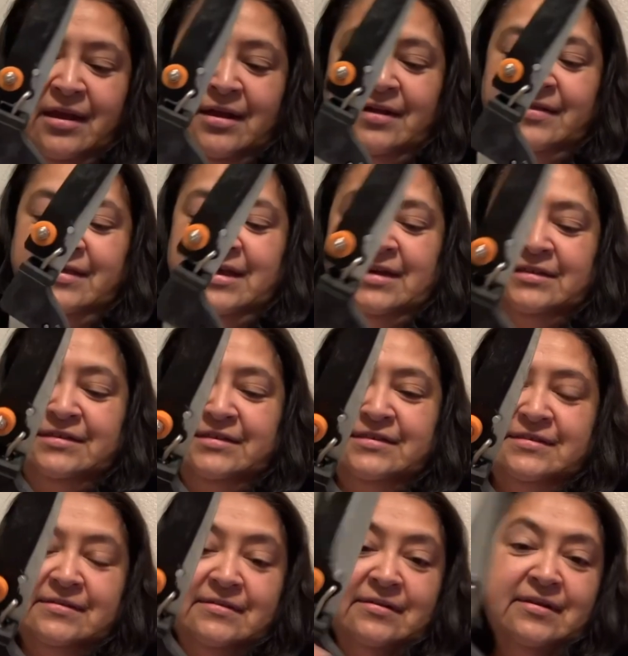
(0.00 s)

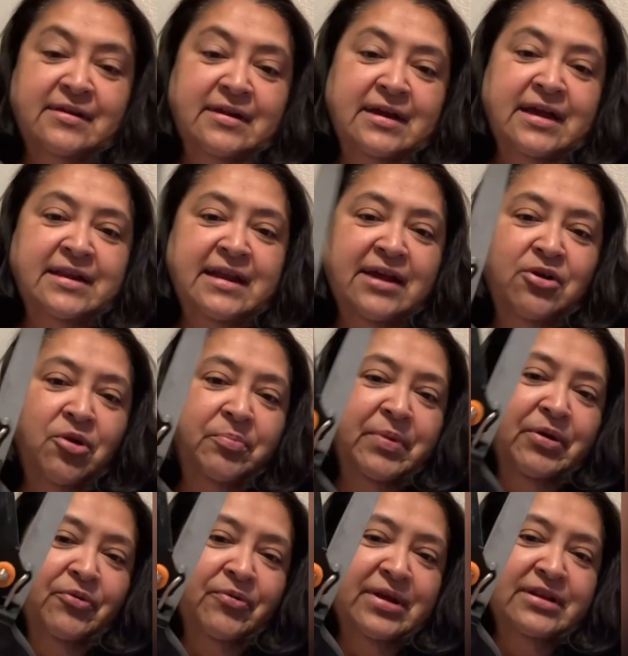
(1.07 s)
This. And they
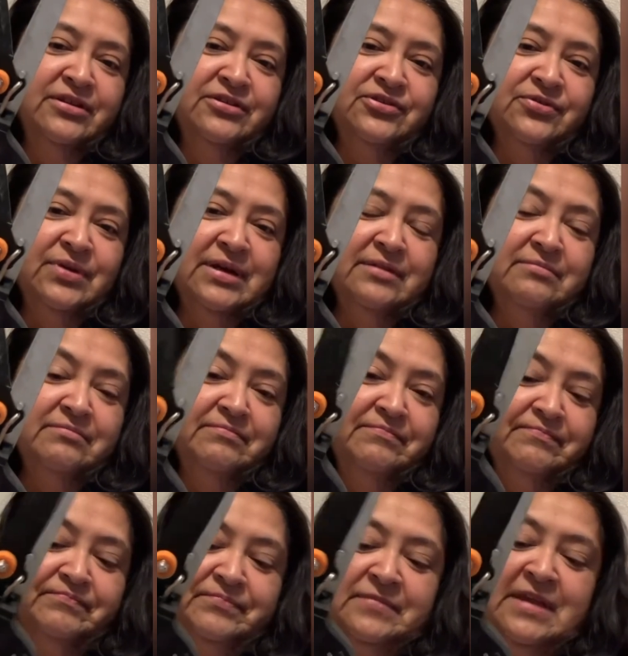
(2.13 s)
open when you do it.
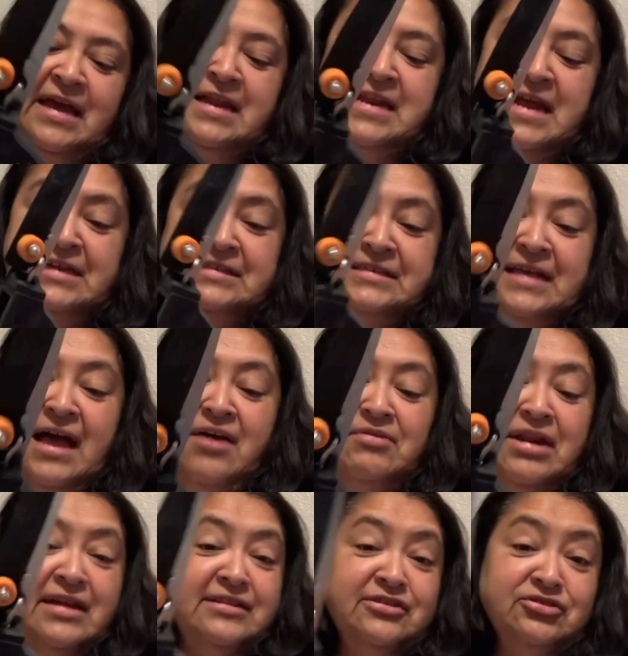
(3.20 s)
And they sound
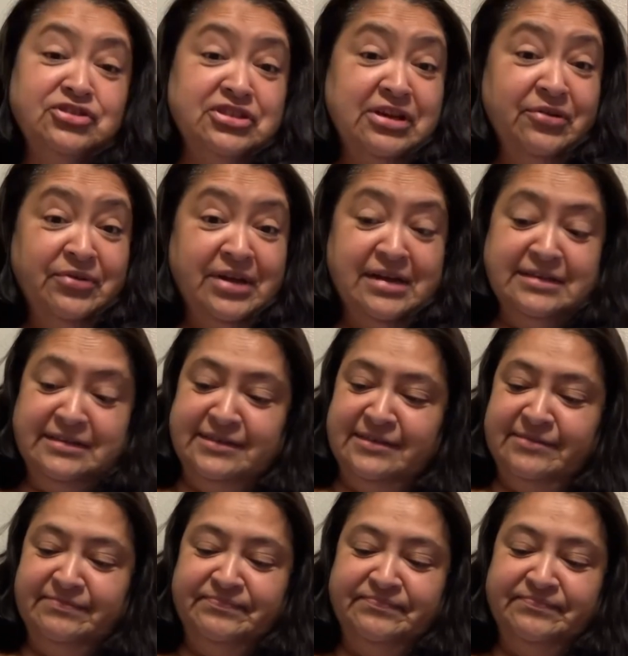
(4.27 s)
like they're serious.